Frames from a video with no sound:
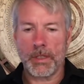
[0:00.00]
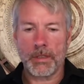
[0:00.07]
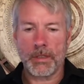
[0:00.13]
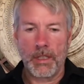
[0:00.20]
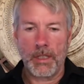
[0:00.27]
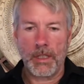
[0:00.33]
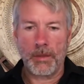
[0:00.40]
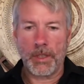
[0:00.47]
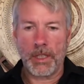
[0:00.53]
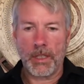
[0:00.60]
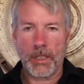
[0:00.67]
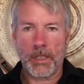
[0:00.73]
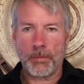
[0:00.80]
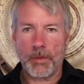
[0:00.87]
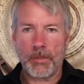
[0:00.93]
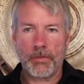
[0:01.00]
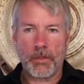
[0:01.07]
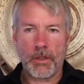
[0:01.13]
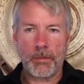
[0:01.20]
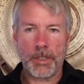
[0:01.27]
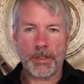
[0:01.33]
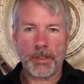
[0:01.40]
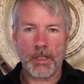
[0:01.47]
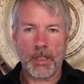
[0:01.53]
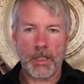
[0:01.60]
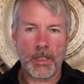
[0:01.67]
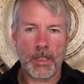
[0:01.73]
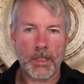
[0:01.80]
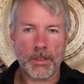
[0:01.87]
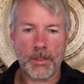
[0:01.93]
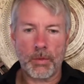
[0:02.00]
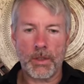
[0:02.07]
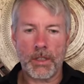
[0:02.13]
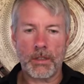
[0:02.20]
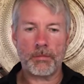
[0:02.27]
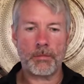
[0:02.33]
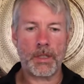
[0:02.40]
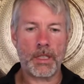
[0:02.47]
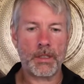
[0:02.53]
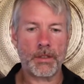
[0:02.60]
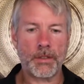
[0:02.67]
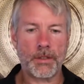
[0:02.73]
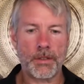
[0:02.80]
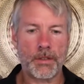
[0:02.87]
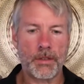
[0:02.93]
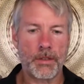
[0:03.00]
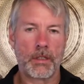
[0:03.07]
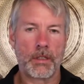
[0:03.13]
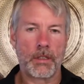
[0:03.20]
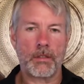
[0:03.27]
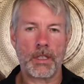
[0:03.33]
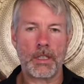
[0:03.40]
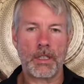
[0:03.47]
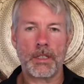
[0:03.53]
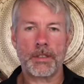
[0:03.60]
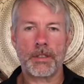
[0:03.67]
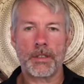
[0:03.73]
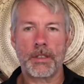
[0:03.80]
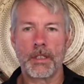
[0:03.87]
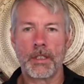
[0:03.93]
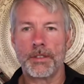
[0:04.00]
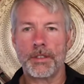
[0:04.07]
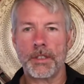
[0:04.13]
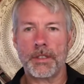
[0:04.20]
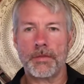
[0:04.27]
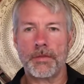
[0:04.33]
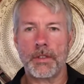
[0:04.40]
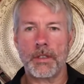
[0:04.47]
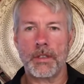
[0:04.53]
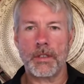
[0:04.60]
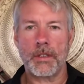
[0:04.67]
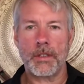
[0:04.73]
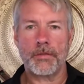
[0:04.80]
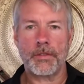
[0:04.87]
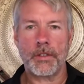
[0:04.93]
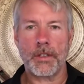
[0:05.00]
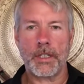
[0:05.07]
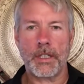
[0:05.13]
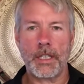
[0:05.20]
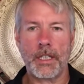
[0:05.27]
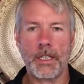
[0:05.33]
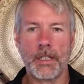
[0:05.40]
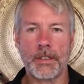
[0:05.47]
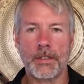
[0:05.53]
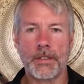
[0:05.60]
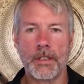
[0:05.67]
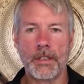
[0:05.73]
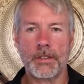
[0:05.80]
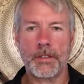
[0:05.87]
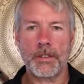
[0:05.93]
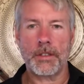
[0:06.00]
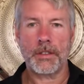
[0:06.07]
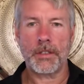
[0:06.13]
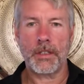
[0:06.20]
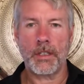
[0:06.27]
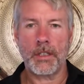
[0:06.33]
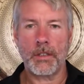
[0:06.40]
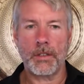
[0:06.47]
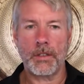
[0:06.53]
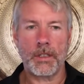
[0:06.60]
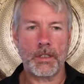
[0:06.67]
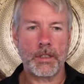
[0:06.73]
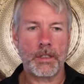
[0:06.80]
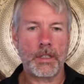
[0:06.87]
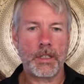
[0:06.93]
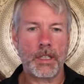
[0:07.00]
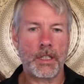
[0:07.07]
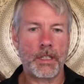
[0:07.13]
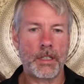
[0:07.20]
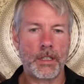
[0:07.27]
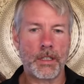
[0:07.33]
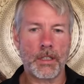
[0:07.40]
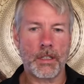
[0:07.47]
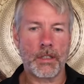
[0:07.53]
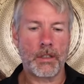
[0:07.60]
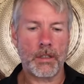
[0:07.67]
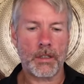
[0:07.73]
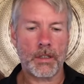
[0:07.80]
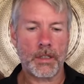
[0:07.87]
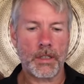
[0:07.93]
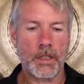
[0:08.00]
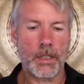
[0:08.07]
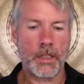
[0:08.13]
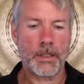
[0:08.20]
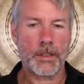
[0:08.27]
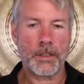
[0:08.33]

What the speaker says: And if we look at performance in the last 12 months, right, let's just for kicks, let's just go and look at